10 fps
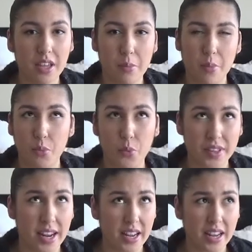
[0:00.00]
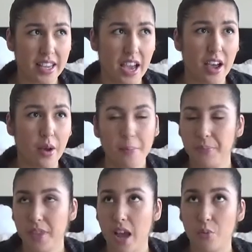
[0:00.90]
I remember with Leilani,
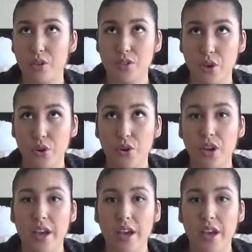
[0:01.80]
I was so